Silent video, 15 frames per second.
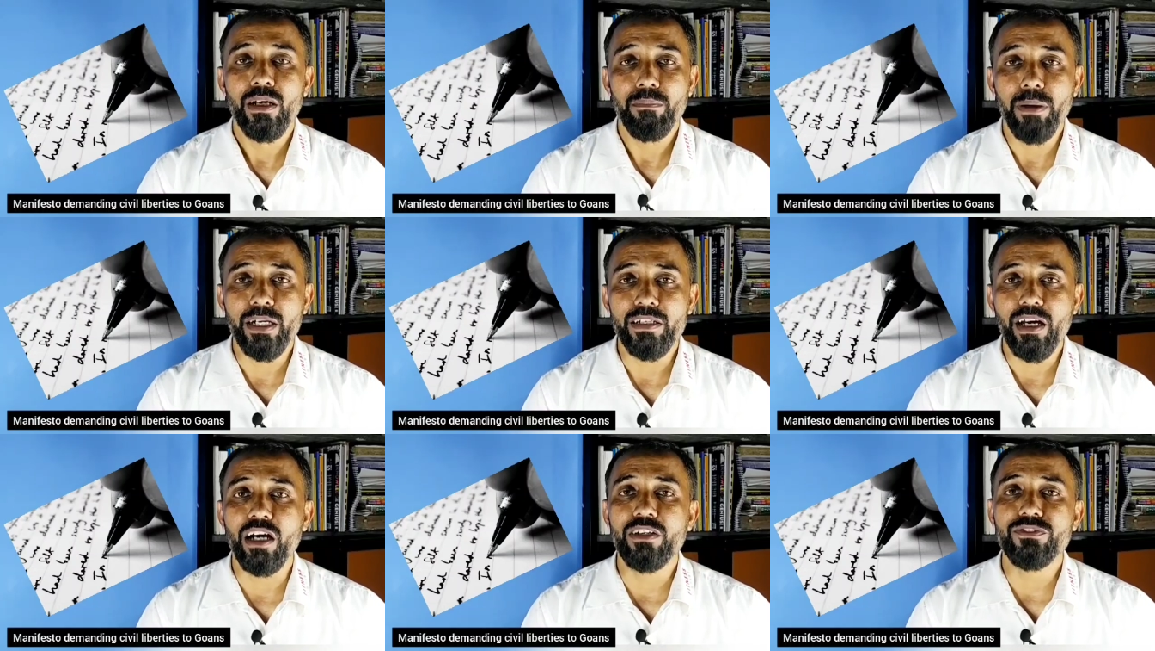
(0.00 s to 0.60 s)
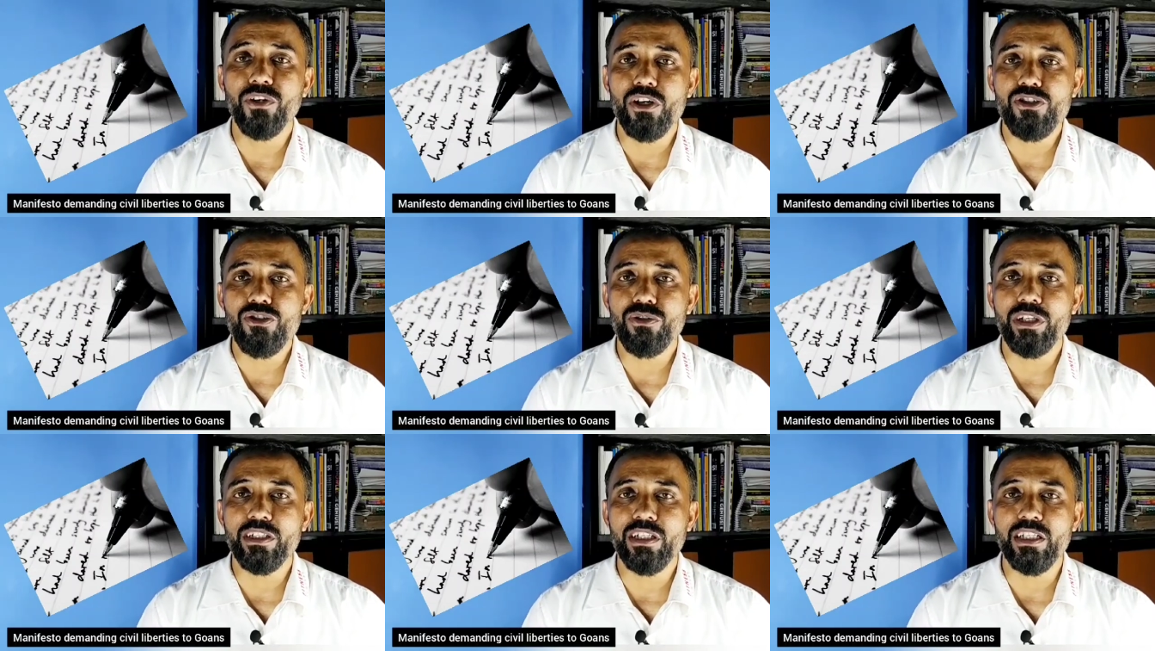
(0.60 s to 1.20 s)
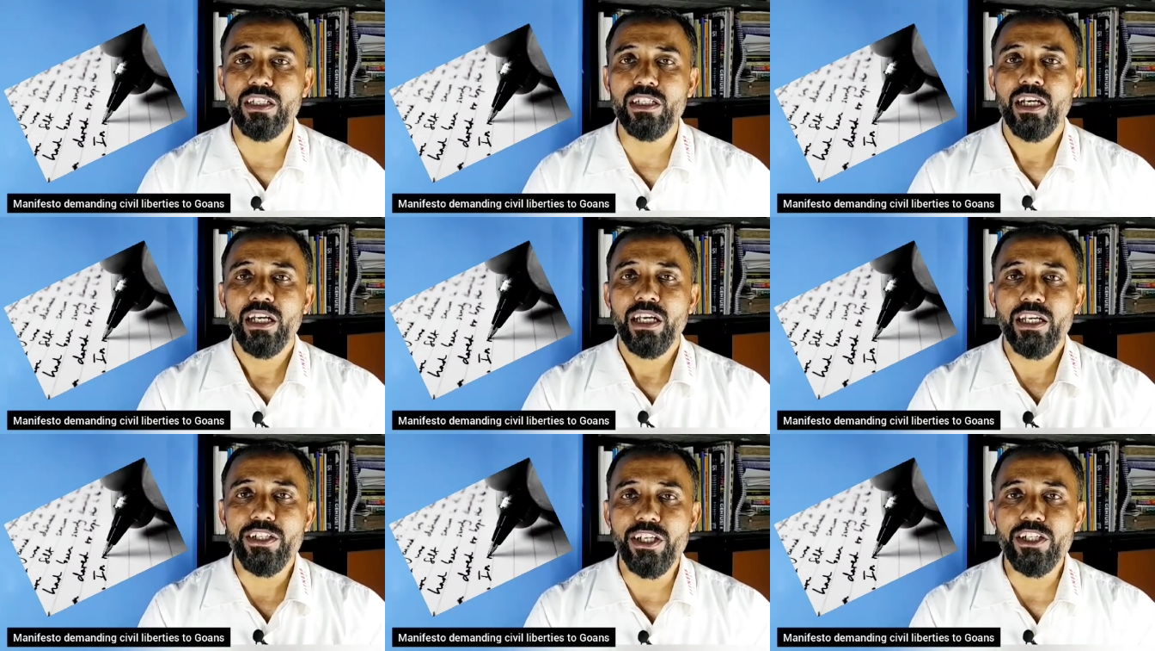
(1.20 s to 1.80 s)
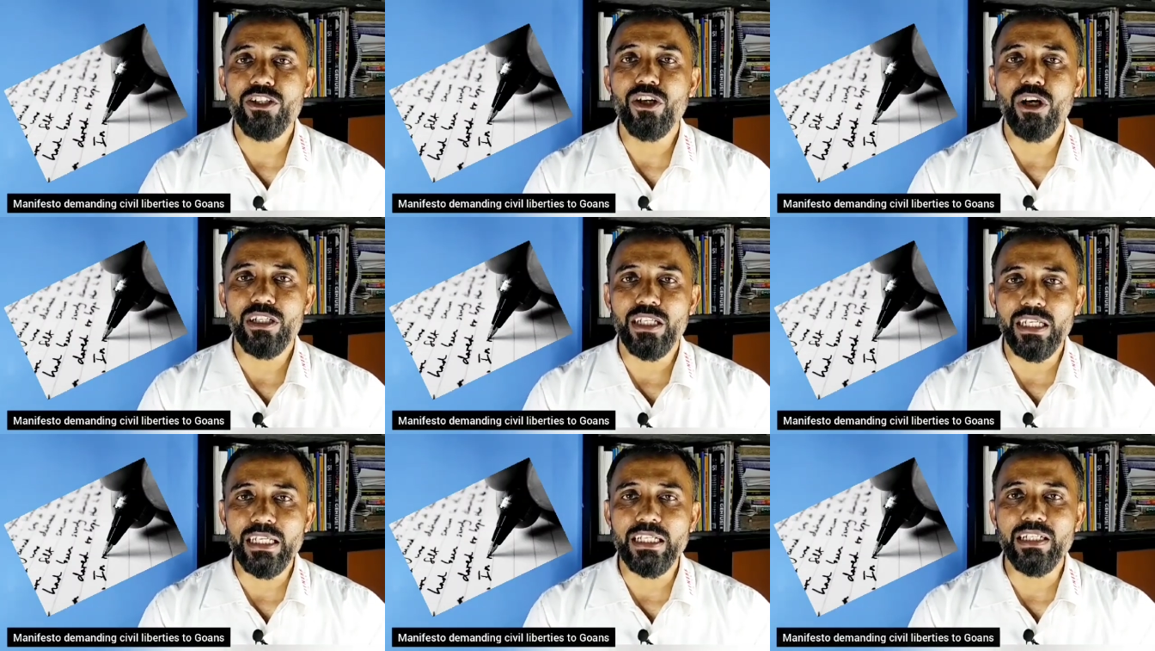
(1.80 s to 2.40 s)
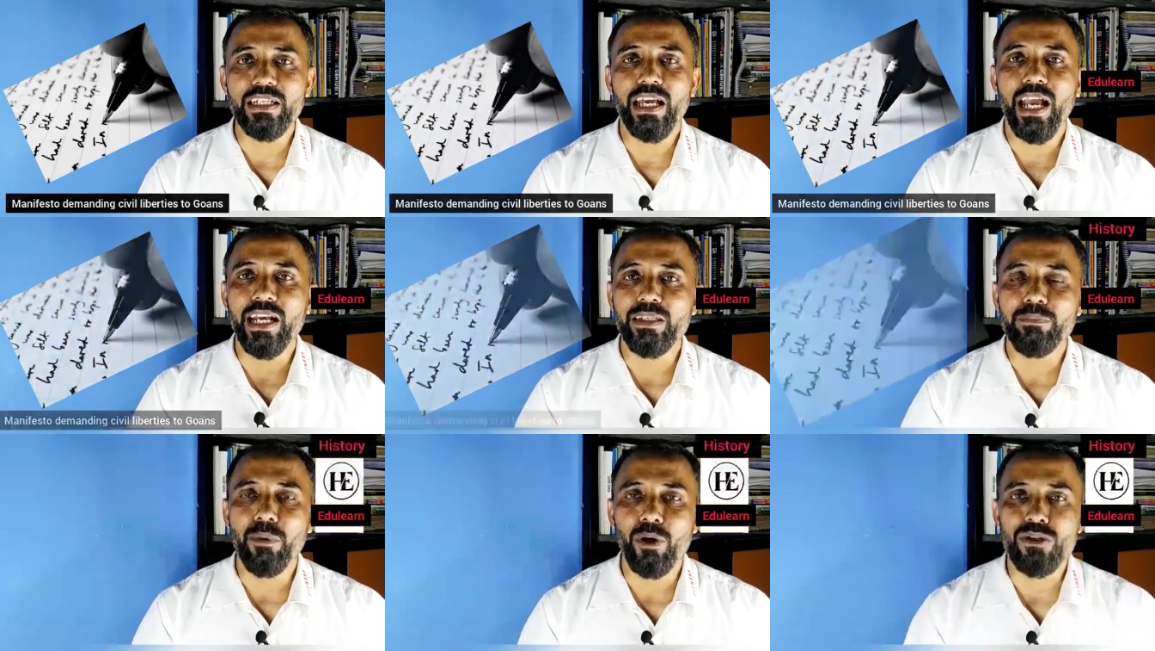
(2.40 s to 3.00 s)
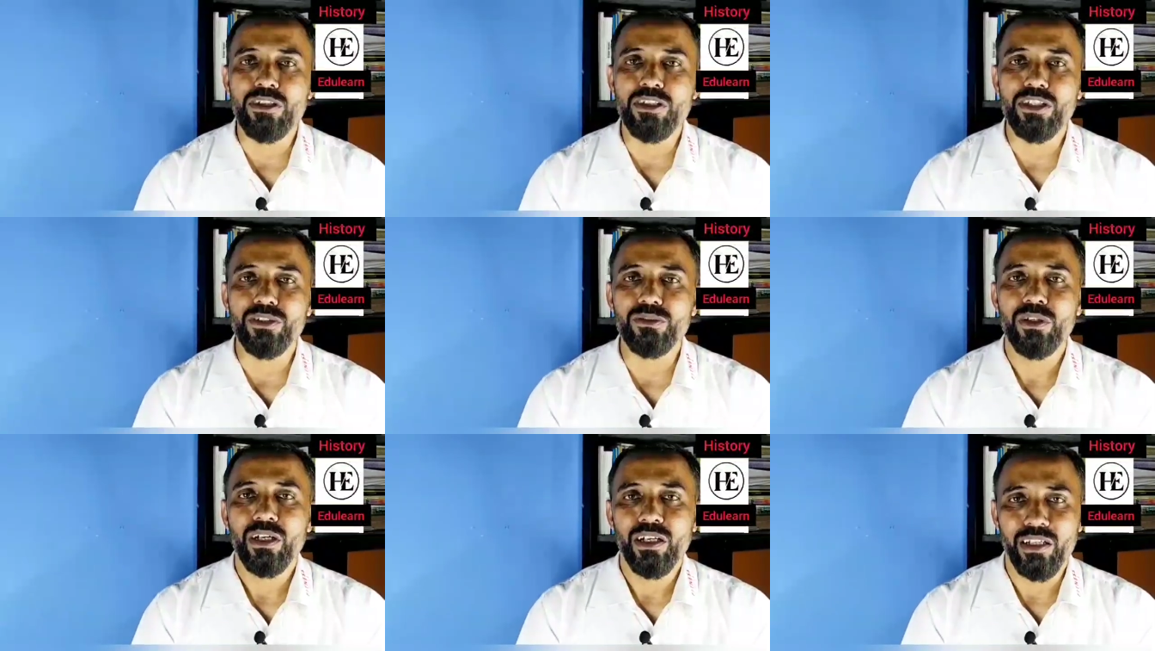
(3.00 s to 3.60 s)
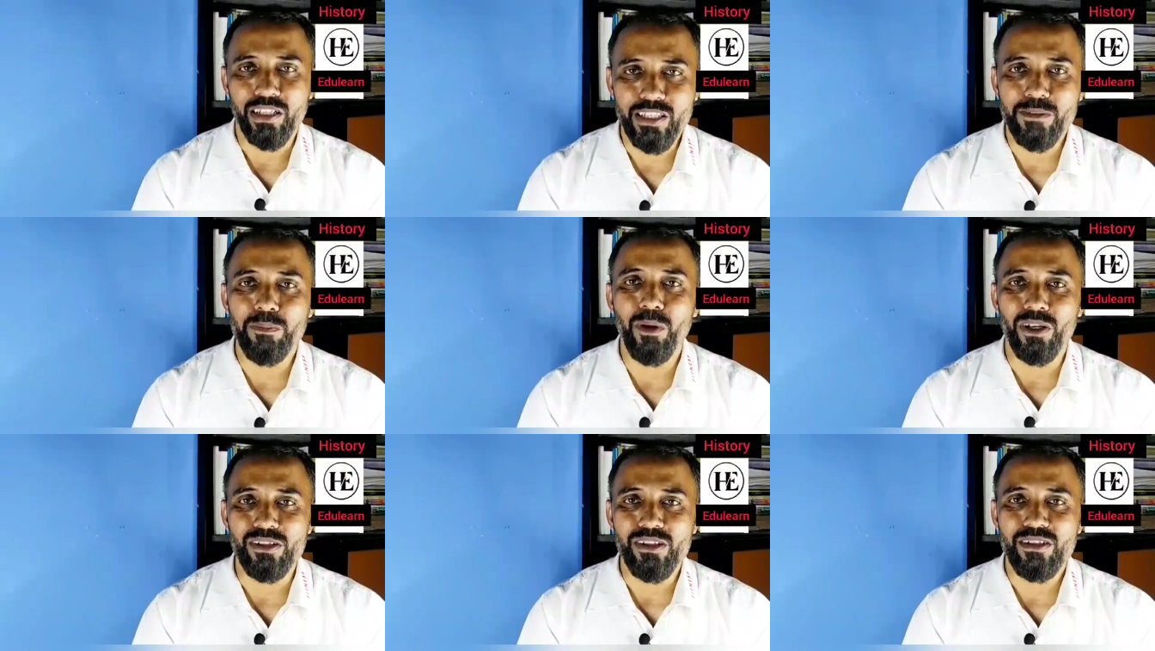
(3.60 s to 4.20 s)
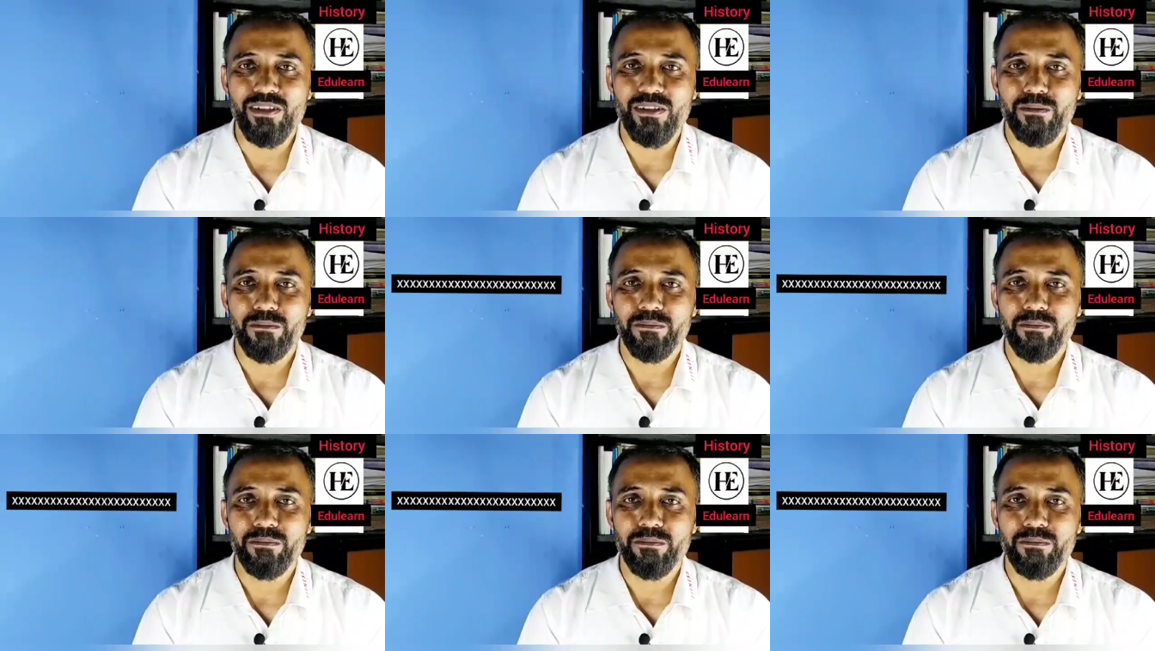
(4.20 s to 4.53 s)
but unfortunately it did not yield any positive response.